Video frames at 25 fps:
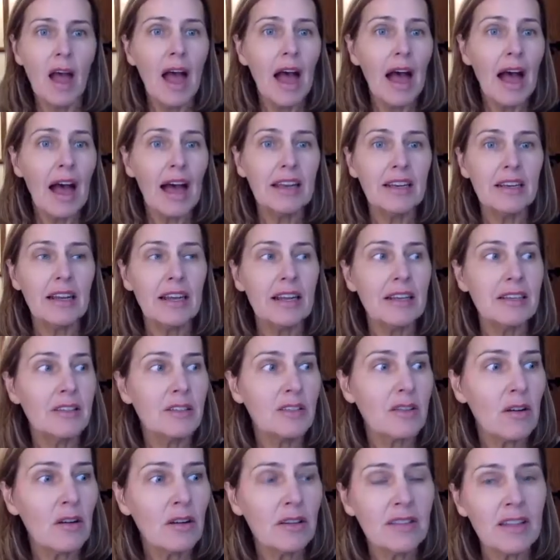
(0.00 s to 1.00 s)
and
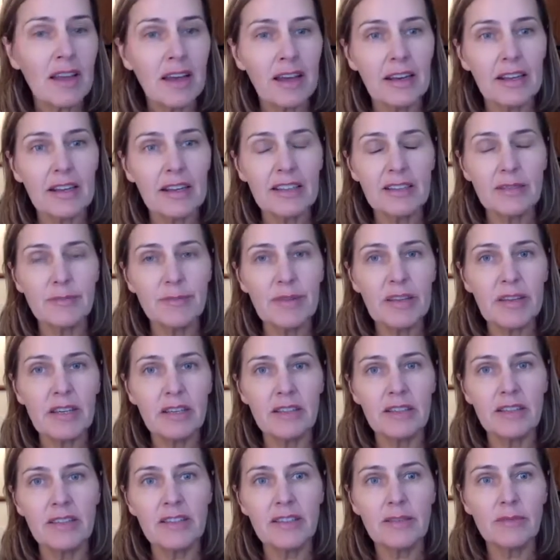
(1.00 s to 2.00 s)
on that,
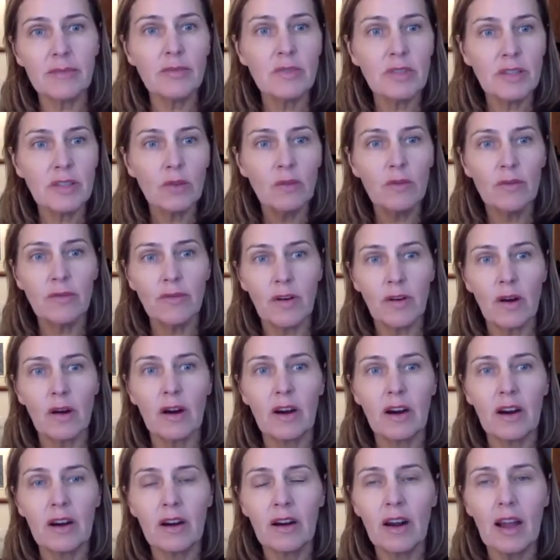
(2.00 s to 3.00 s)
because so
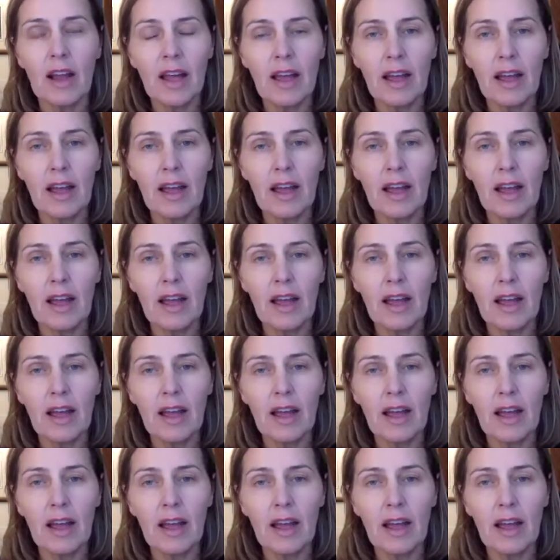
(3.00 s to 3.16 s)
far